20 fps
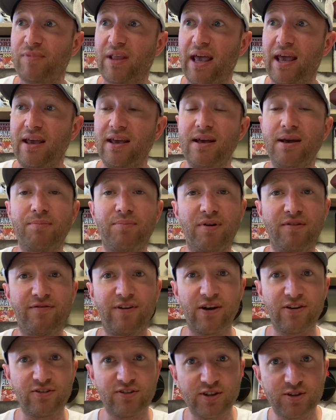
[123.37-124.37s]
okay?
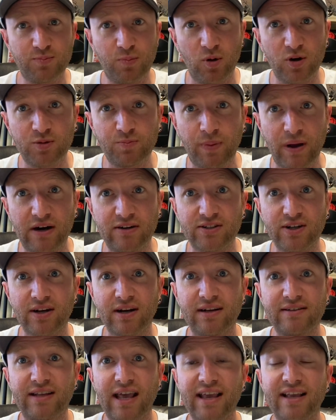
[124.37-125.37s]
Professional sports bettors are
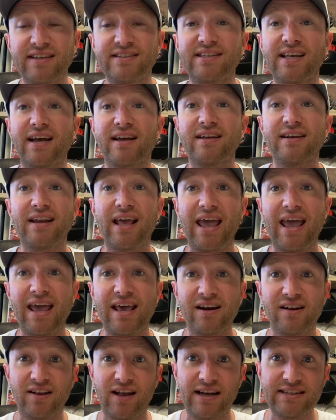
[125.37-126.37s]
going to take a second to
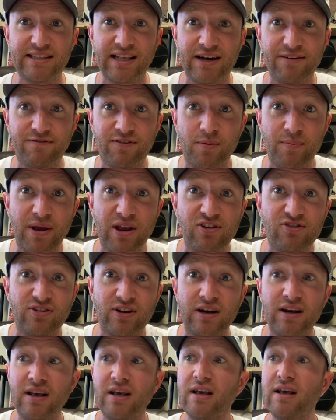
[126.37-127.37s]
analyze that
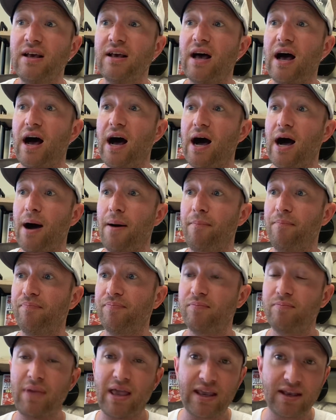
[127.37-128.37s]
information um,
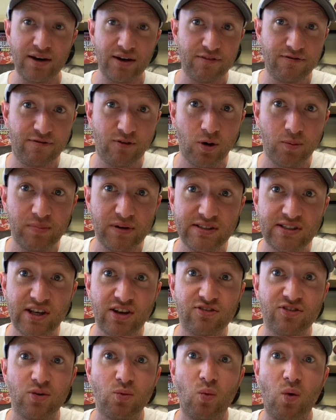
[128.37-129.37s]
make an informed
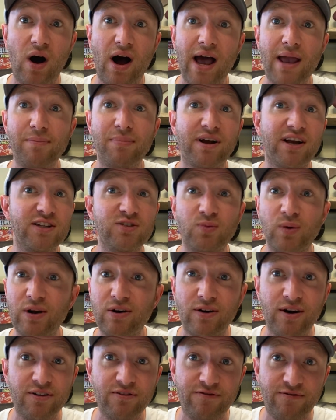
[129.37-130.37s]
decision. Why? Because we
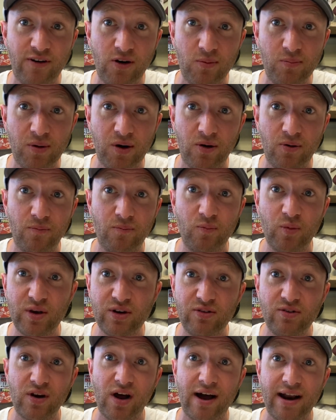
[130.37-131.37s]
don't have FOMO. We
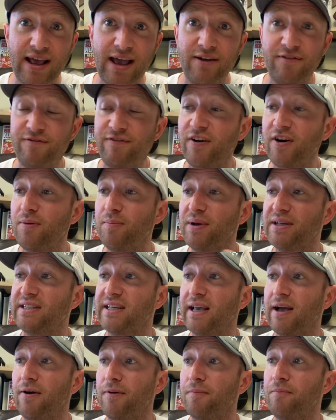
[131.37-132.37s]
do not have fear of
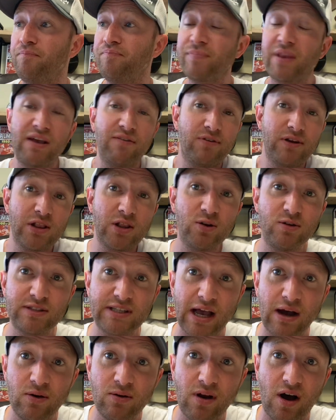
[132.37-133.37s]
missing out. If we lose
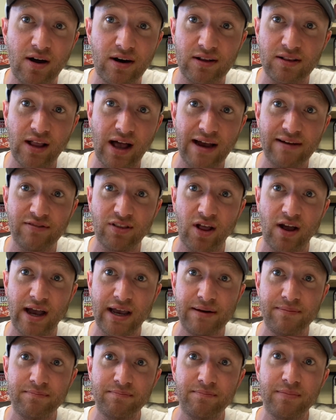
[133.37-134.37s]
out on a live
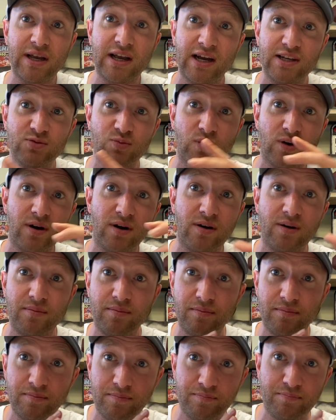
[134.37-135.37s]
line because we're
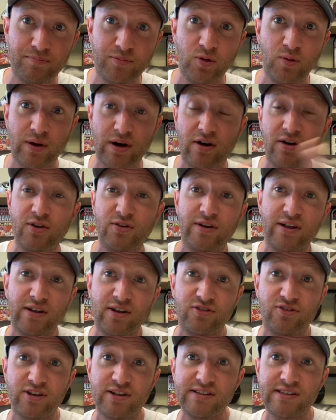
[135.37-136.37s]
doing our due
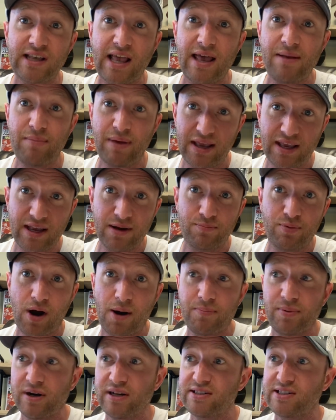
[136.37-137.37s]
diligence and making a
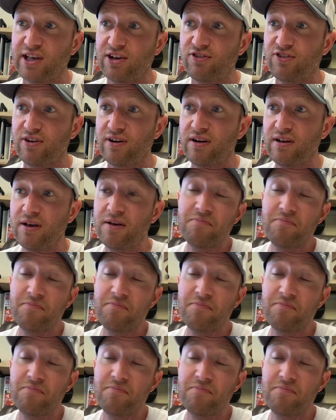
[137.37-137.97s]
proper decision,